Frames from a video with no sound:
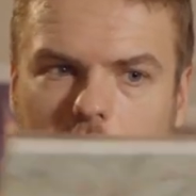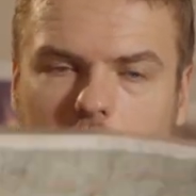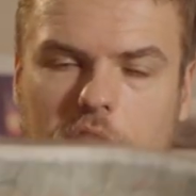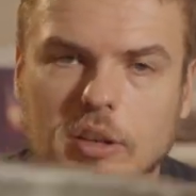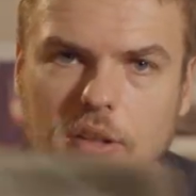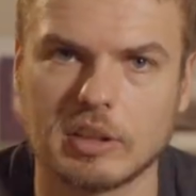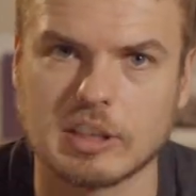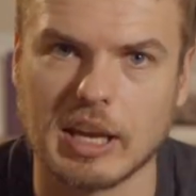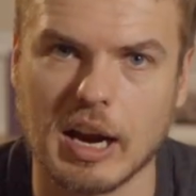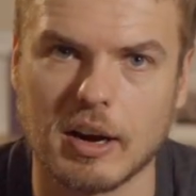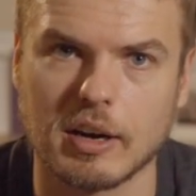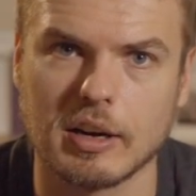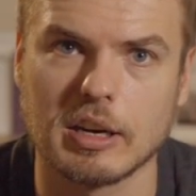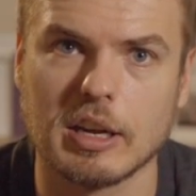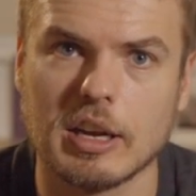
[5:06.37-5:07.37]
I can only
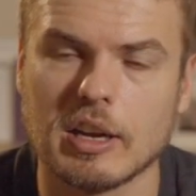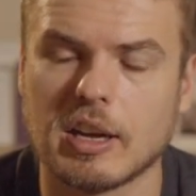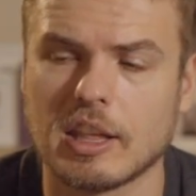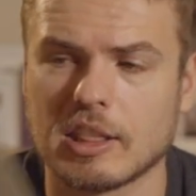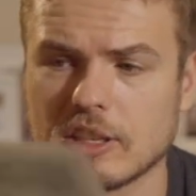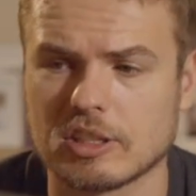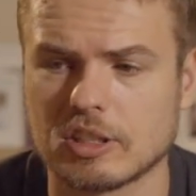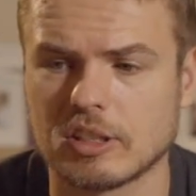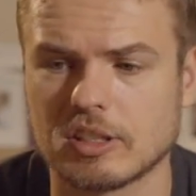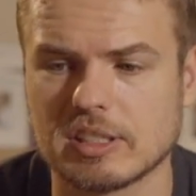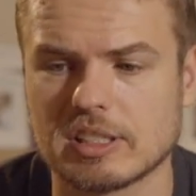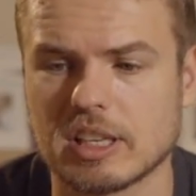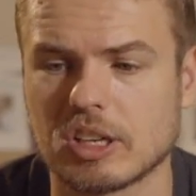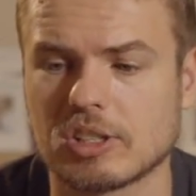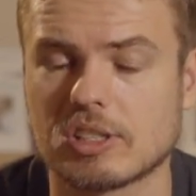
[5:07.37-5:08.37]
carry the certain
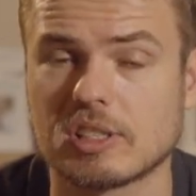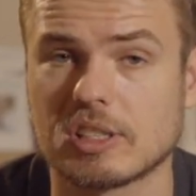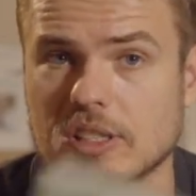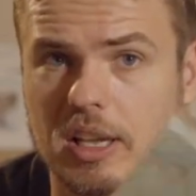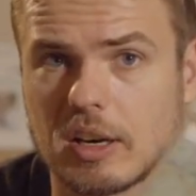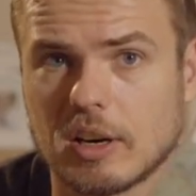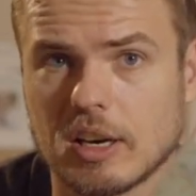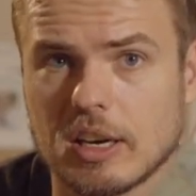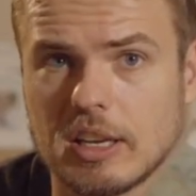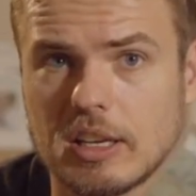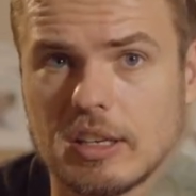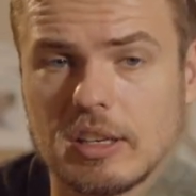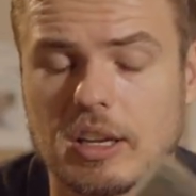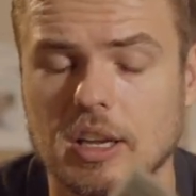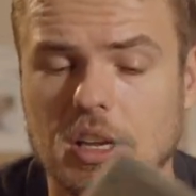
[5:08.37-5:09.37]
sections that I
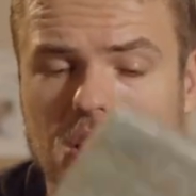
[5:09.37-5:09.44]
need.